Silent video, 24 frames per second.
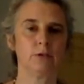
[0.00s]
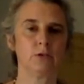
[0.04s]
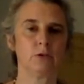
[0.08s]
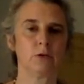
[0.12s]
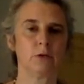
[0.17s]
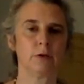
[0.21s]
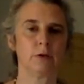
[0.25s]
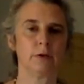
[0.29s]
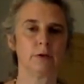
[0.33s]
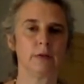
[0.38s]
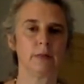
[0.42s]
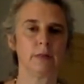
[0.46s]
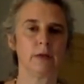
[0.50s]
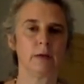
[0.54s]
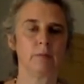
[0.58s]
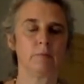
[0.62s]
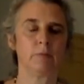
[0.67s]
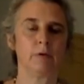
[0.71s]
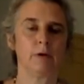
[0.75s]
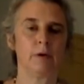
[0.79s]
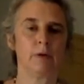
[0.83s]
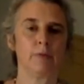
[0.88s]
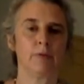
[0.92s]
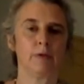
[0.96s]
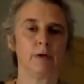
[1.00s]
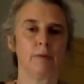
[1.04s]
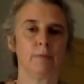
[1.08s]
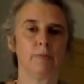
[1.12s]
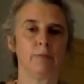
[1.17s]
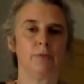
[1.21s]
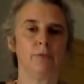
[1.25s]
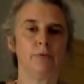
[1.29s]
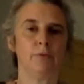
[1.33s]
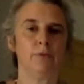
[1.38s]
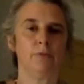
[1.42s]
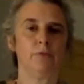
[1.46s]
drawing that breath up
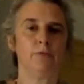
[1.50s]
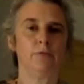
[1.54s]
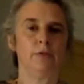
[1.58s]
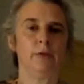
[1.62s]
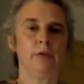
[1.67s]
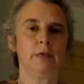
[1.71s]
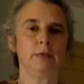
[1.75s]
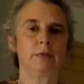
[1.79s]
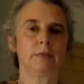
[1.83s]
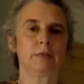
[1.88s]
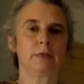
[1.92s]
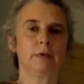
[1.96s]
through the feet,